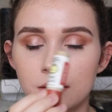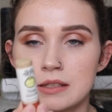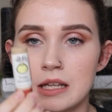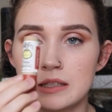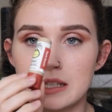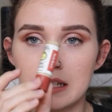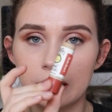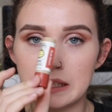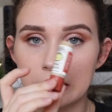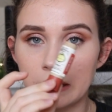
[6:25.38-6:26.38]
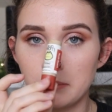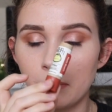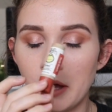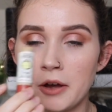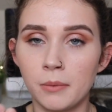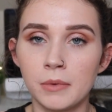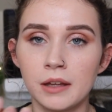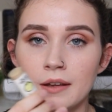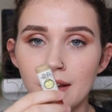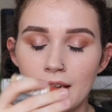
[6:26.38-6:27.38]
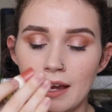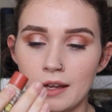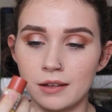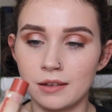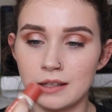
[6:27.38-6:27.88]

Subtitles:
tinted lip balm, and